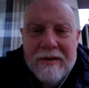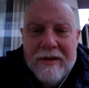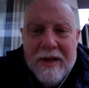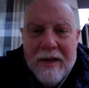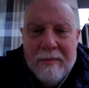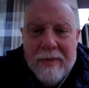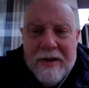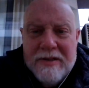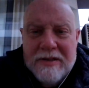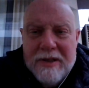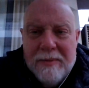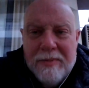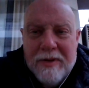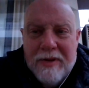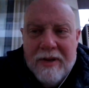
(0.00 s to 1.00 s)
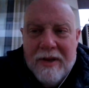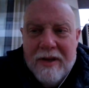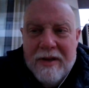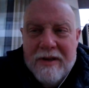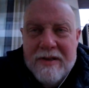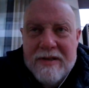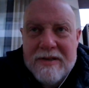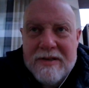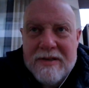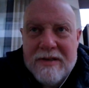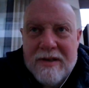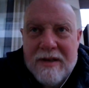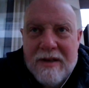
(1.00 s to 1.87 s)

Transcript: the Empire State Building, is